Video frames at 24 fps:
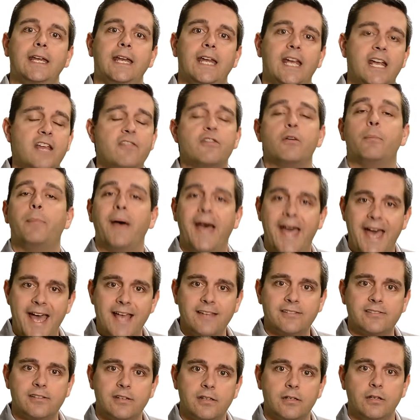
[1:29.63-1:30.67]
in the
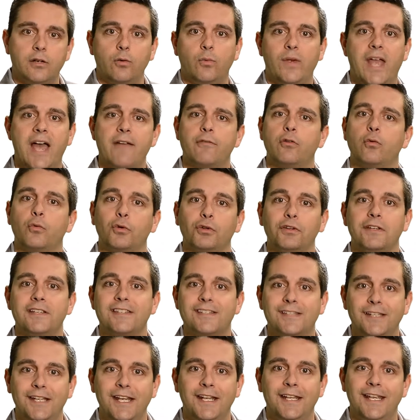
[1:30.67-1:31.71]
past we haven't really
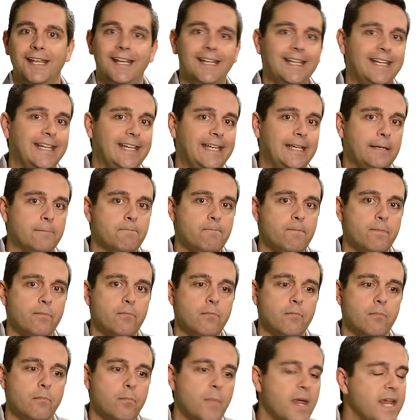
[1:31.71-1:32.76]
seen any
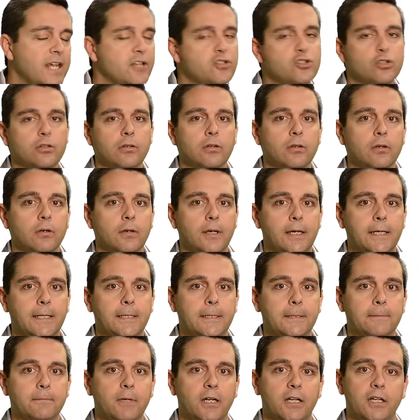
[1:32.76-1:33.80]

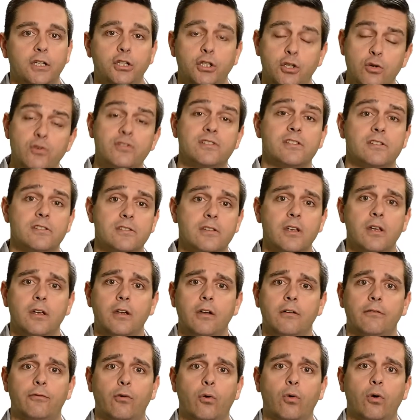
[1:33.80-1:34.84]
major uses
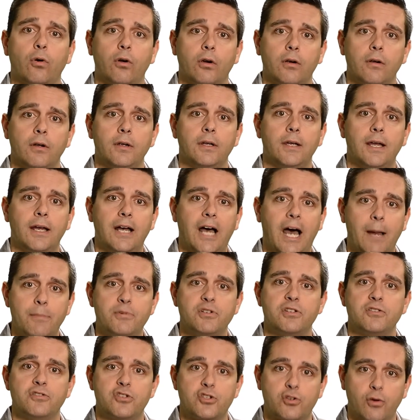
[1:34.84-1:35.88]
for
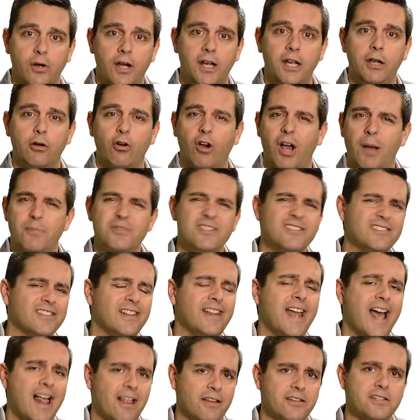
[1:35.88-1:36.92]
options trading or options
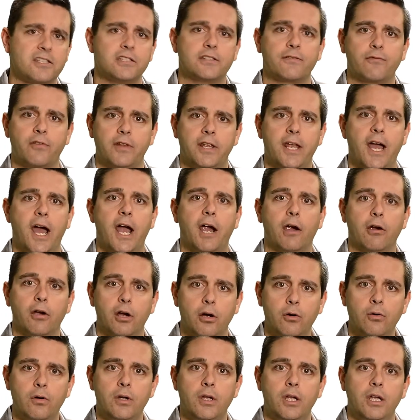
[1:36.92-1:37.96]
analysis for the
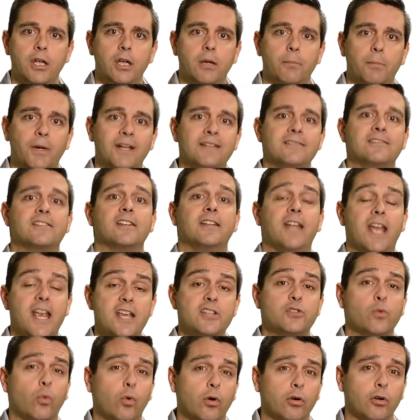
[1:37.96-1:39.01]
IRO. But in
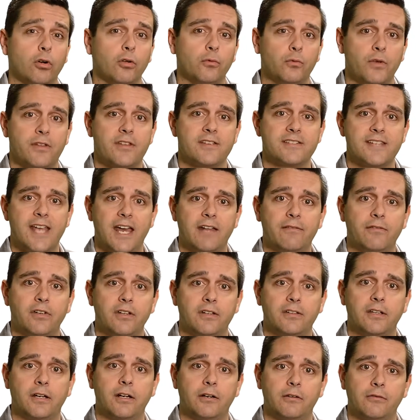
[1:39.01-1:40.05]
today's world, with this
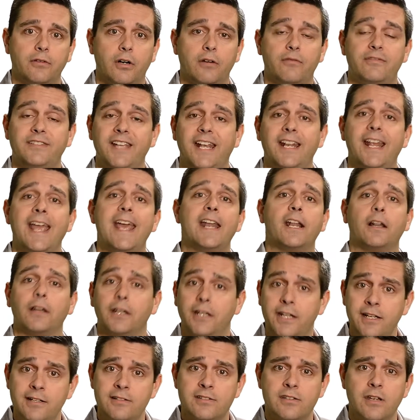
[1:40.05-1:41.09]
advent of data
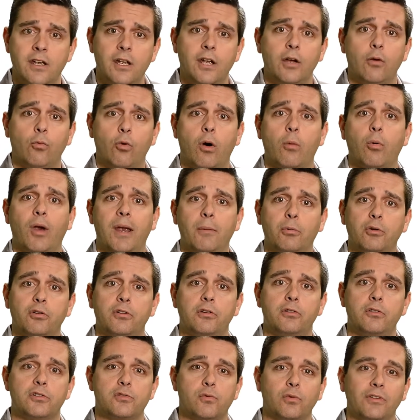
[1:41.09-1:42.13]
analytics, what we're able to
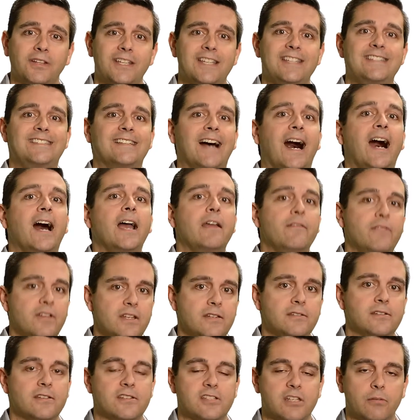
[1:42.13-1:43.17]
do is really dive
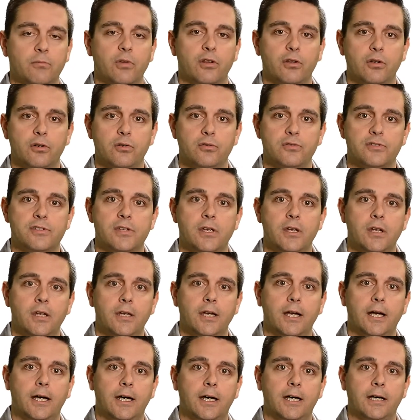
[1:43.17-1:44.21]
into some of those,
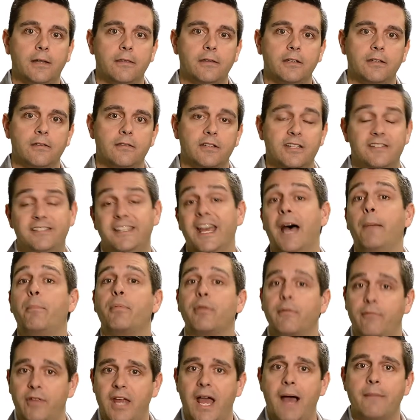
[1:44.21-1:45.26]
the depth
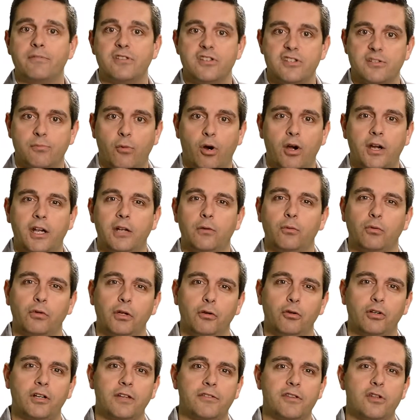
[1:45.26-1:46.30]
of the options market, really
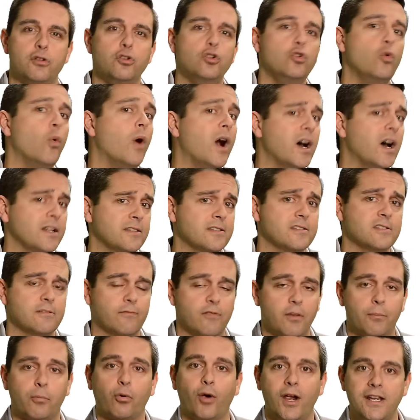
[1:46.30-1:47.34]
look at the nuances of the
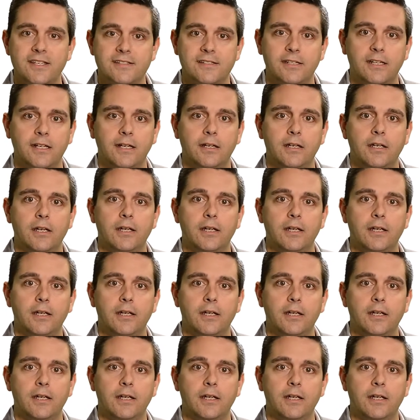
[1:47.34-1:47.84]
pricing